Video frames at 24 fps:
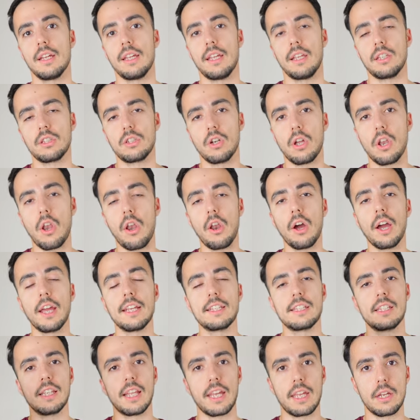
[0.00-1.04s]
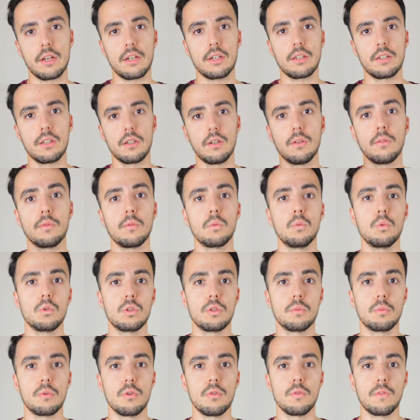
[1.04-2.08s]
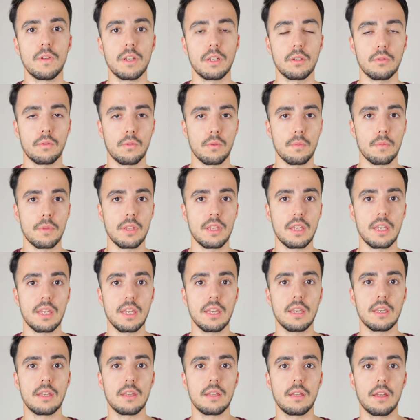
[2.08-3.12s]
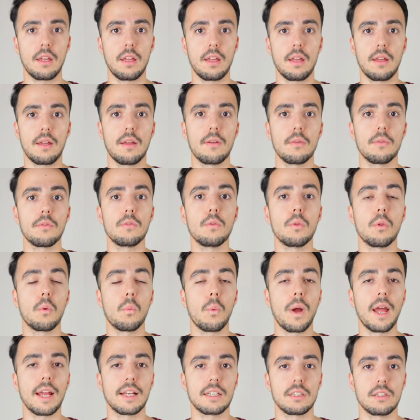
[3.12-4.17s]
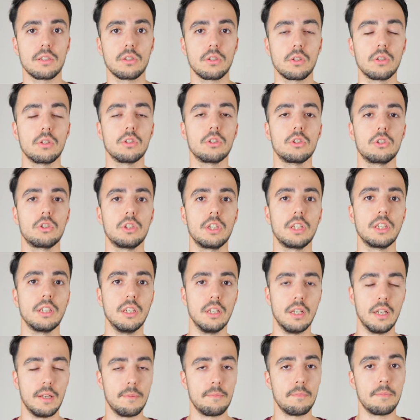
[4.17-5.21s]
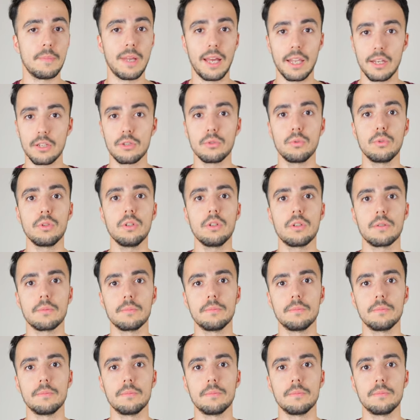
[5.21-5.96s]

It's got a nice layer of waterproofing from the wax that's on the string, and it's all good.